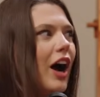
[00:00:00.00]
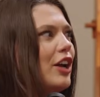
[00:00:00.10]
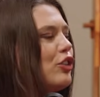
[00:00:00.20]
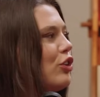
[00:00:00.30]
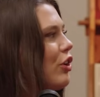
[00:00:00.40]

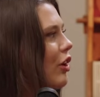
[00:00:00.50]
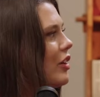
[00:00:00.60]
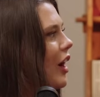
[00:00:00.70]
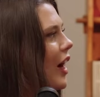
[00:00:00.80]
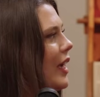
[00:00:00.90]
I
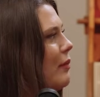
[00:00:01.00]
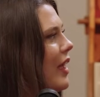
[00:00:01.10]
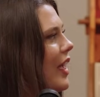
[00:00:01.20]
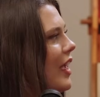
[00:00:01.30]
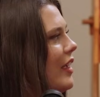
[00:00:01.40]
learned I'm
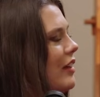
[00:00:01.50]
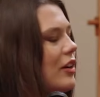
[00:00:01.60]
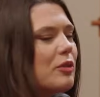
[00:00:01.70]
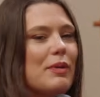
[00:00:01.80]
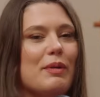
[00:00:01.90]
maybe
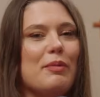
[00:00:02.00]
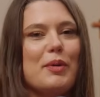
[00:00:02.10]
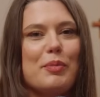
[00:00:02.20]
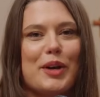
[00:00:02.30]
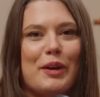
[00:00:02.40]
I'm going
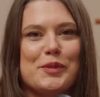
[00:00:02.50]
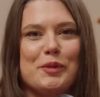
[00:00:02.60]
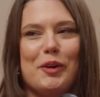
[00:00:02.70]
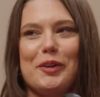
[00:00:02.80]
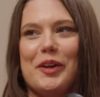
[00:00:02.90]
to pronounce it
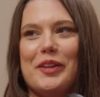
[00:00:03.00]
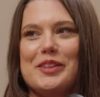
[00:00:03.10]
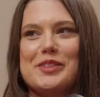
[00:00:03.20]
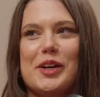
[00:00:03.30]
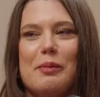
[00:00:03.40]
wrong, though.
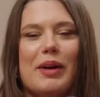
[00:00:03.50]
That's dumb.